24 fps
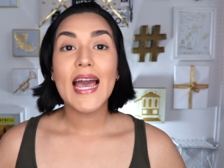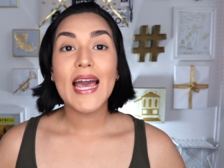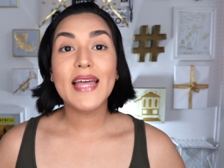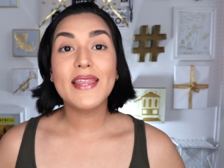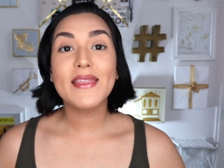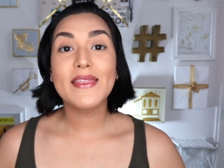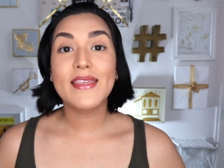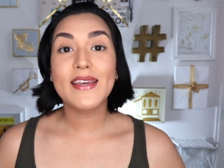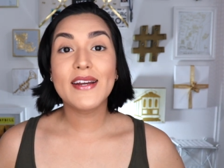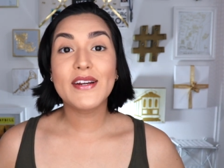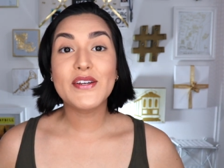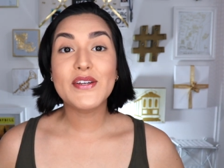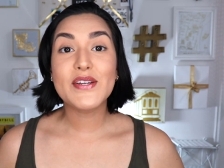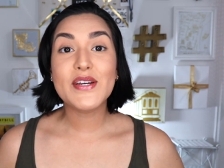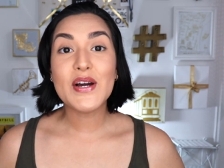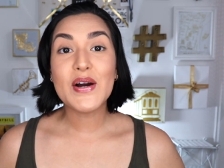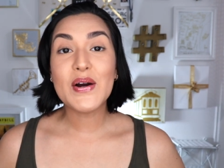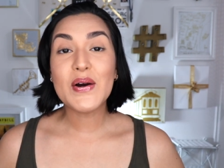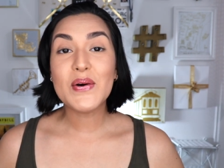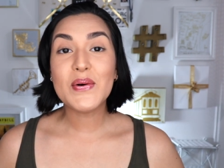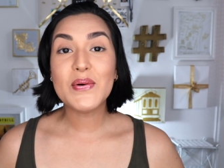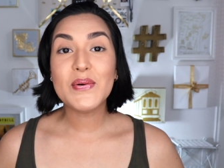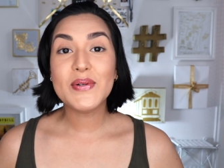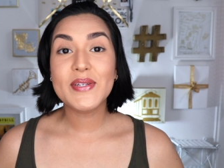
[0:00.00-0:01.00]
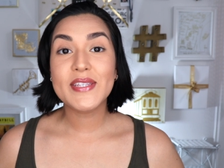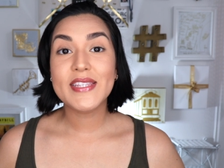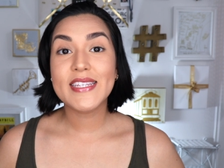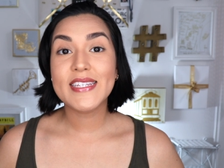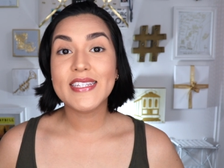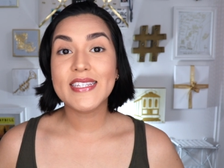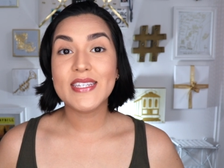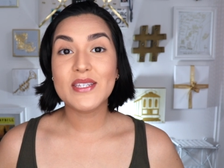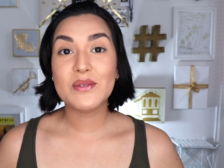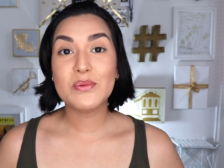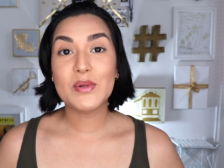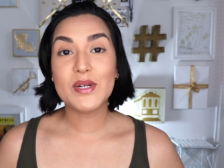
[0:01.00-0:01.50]
And there you go.
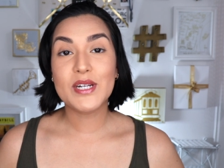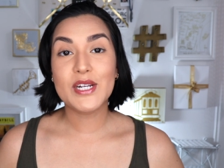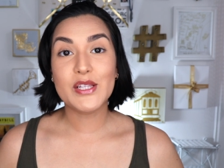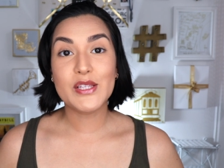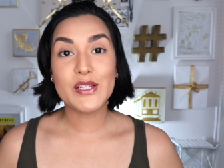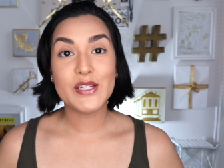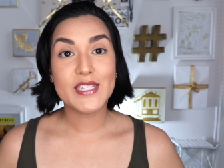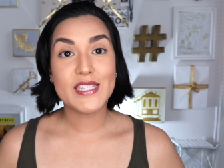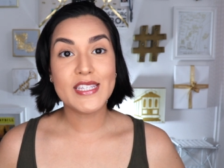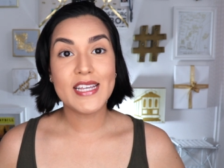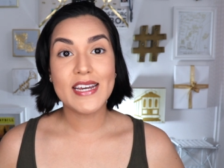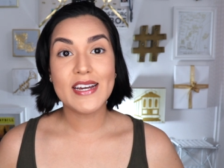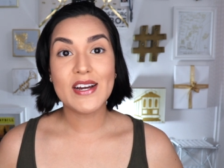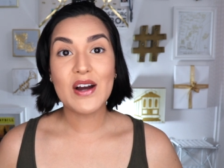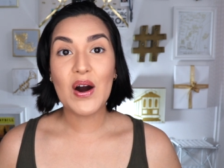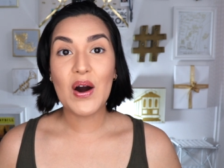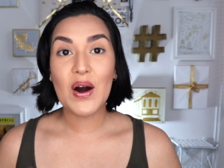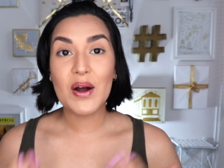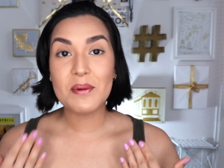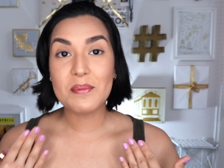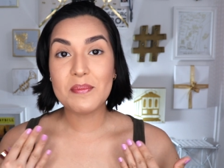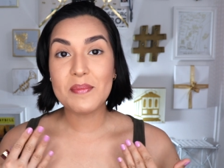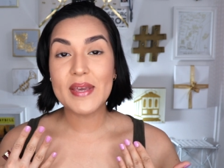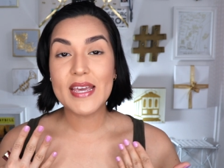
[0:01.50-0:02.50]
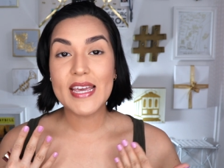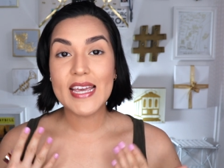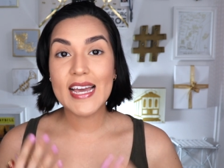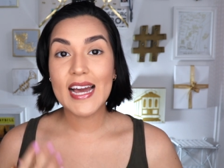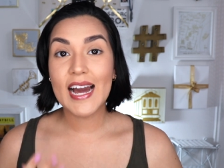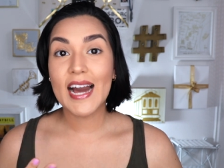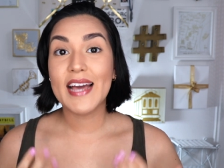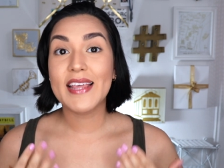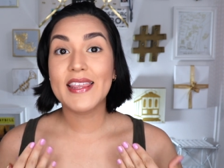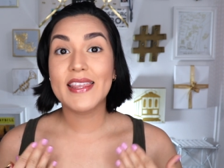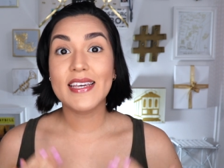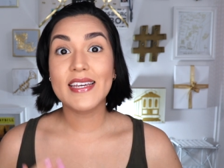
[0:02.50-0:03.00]
This is what it looks like on me.
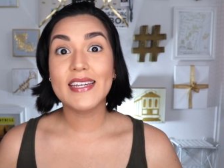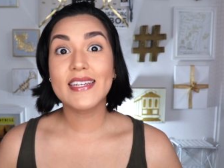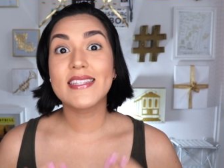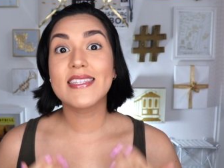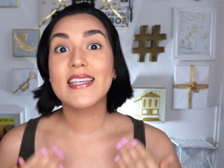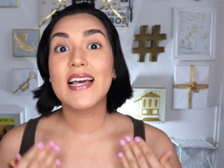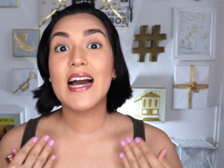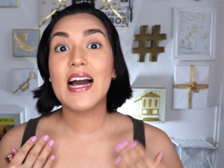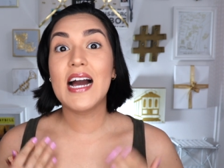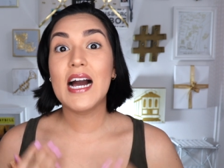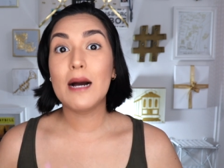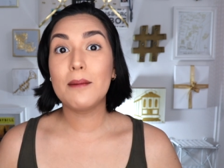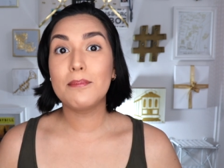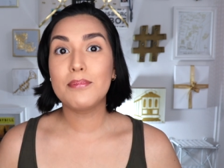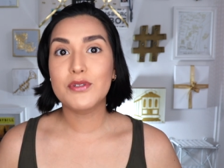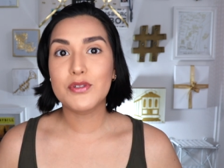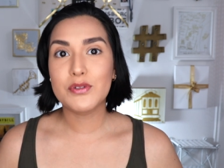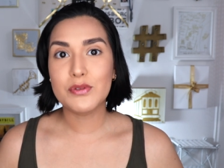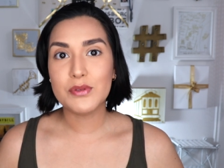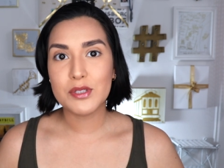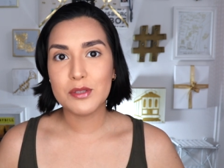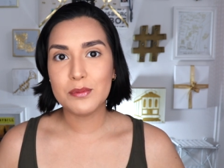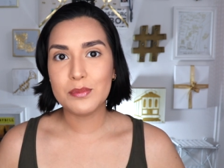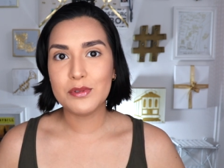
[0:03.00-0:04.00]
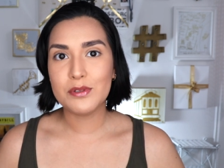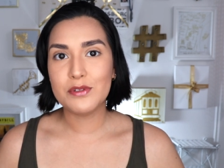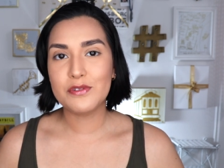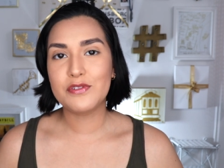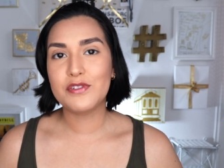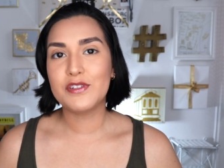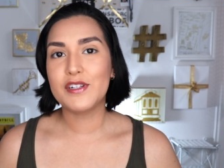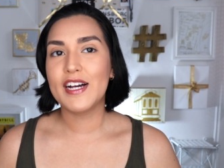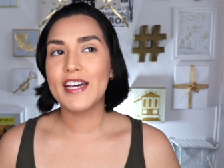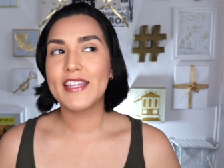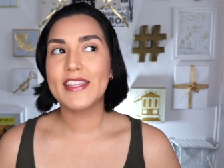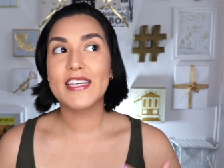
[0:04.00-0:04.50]
I think it's absolutely
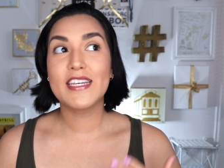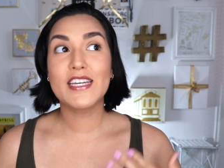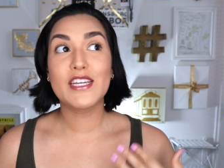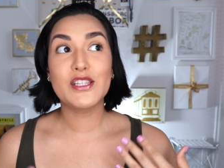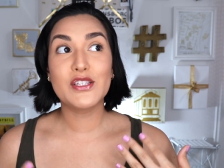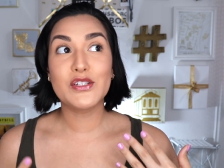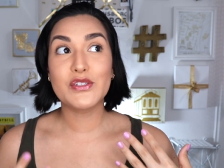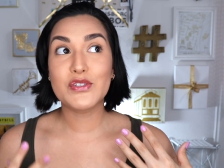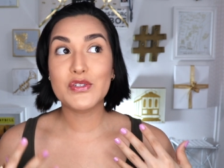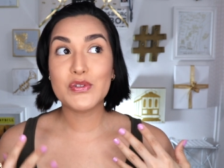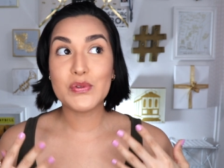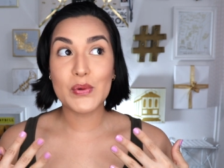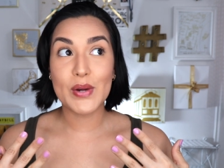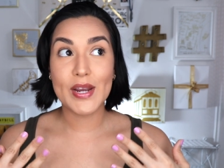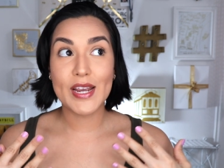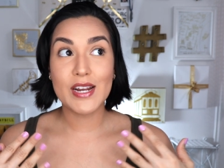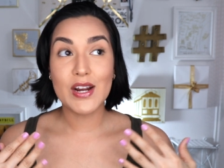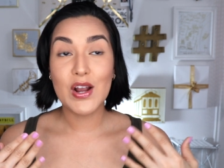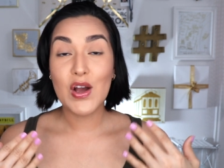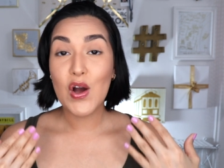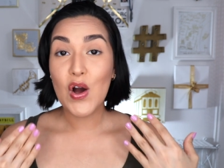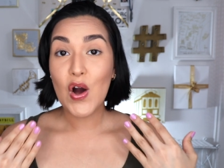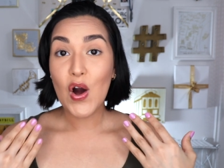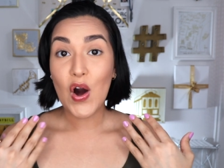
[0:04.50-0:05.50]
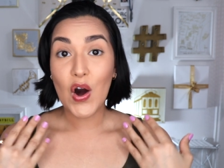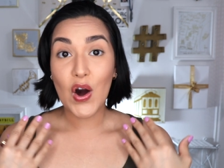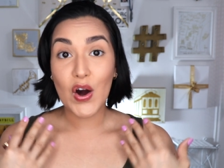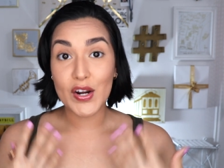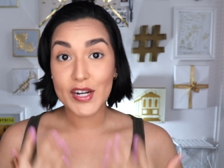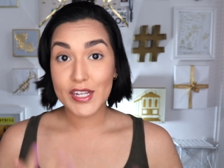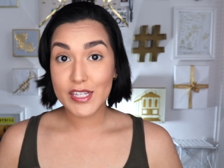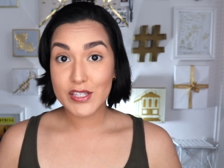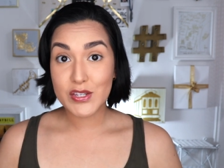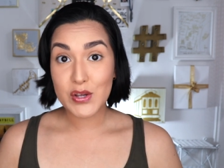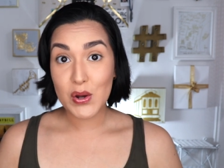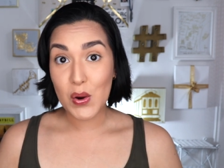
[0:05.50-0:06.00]
beautiful. I think it looks great
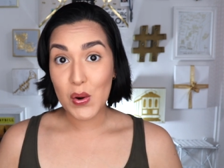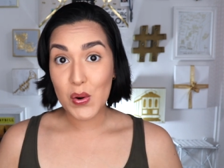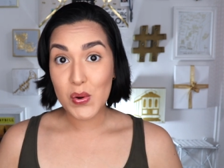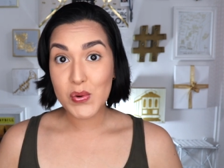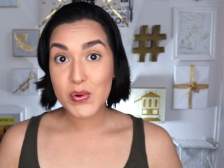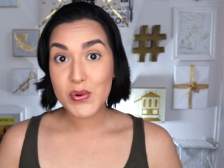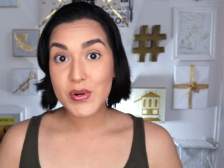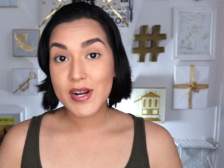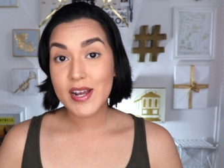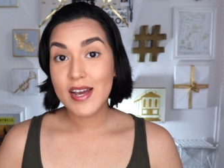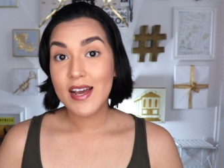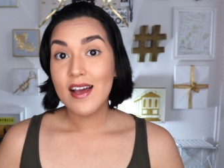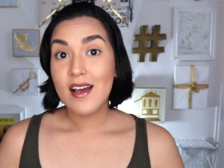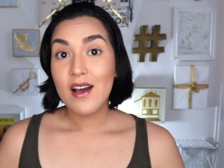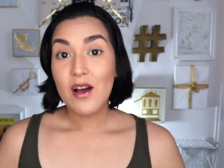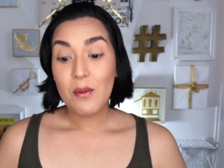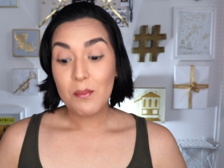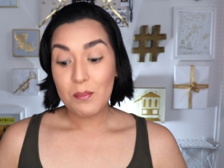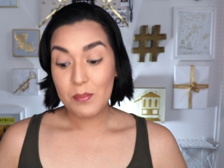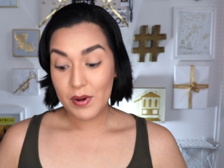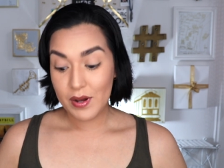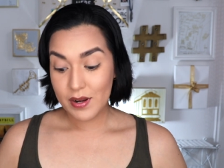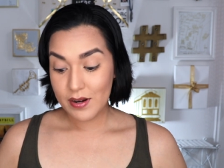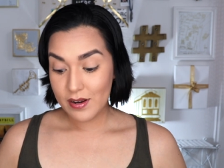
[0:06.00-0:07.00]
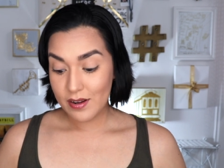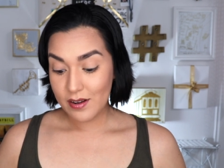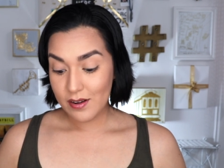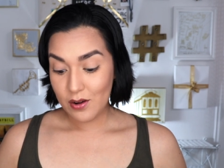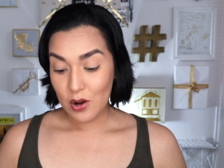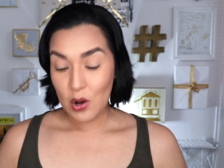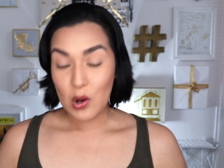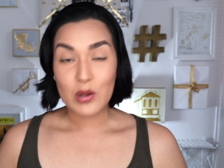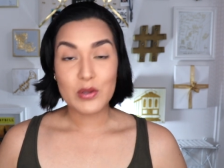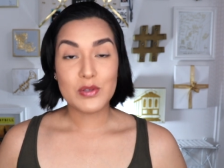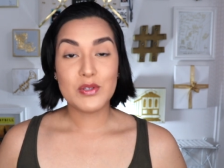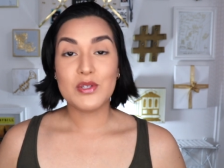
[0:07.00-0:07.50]
on its own, but
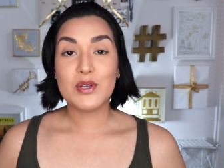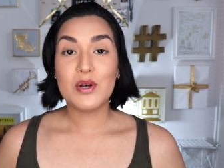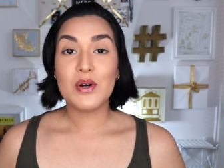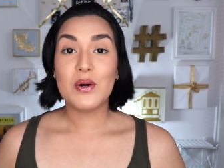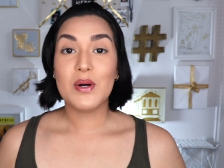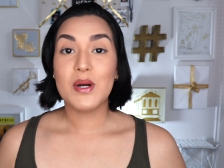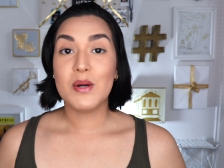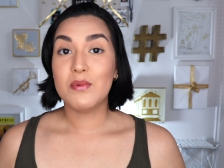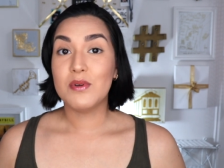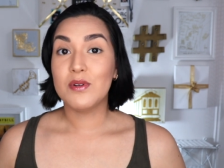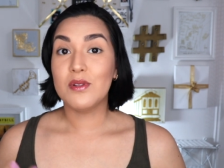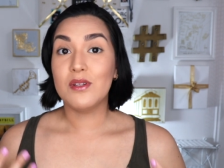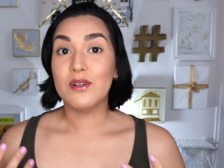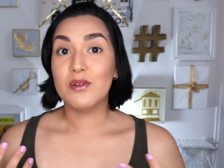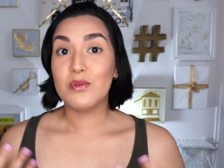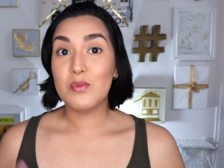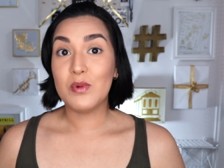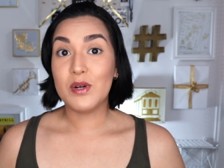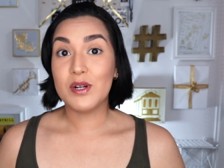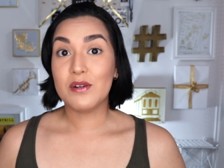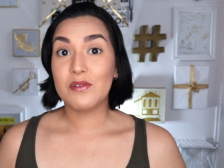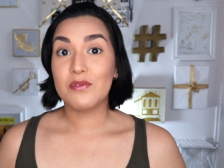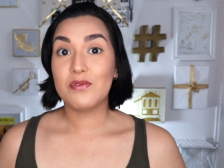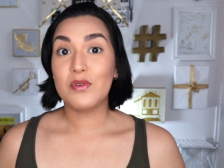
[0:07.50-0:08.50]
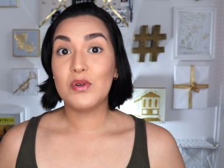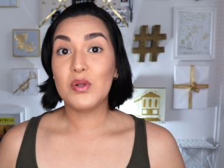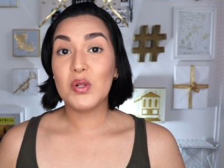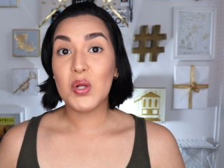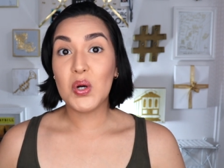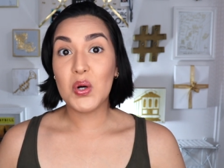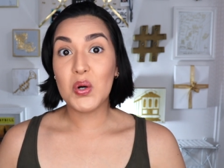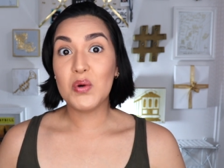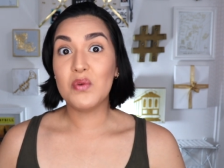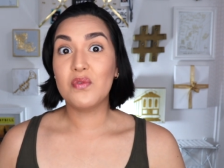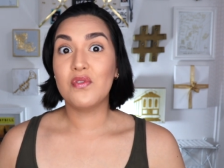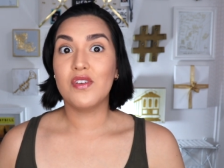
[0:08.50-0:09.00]
also it would look
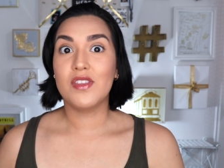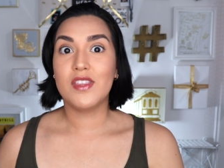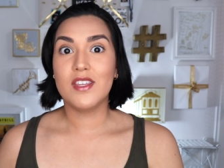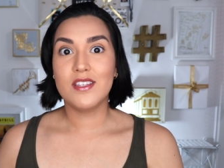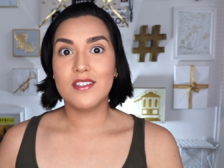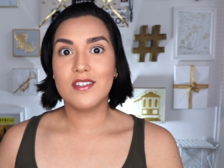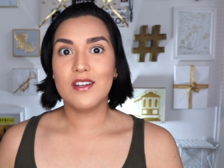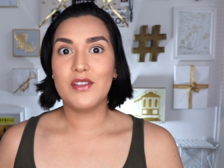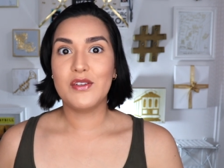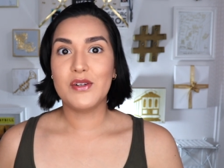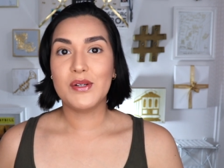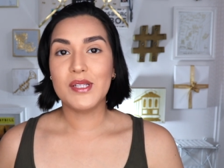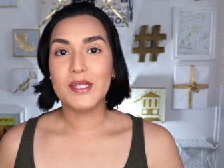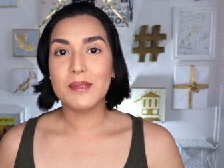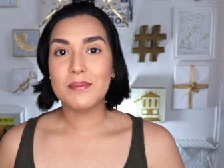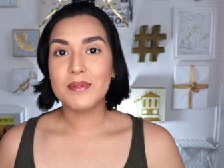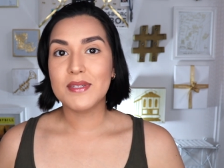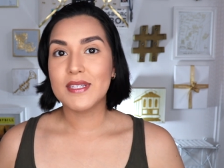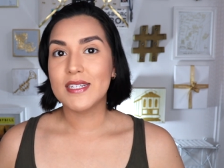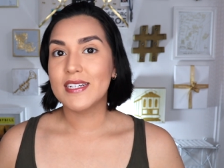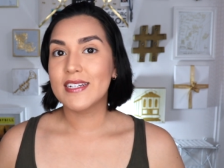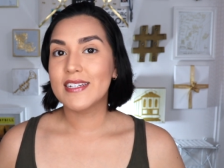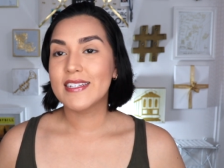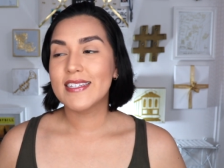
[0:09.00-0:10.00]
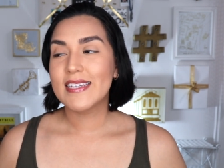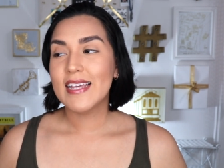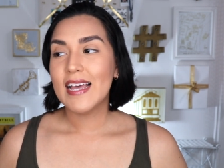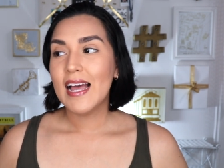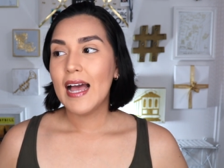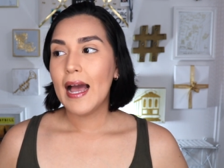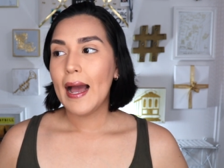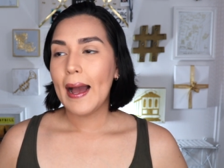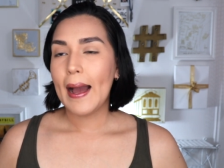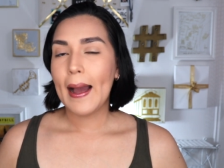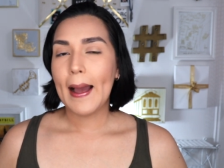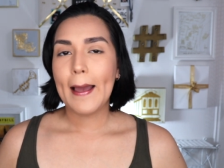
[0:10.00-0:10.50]
wonderful over these other lipsticks.
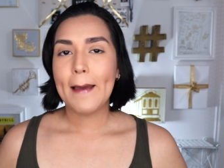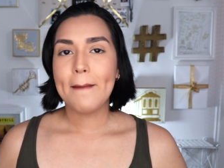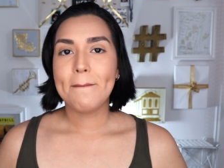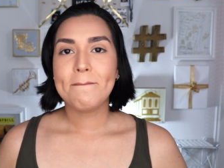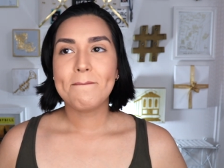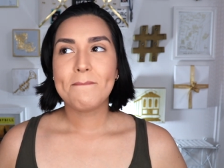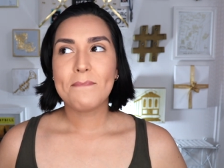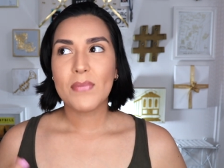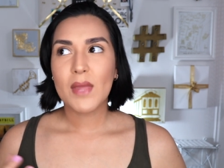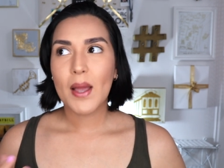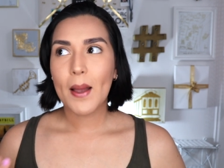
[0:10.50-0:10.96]
I'm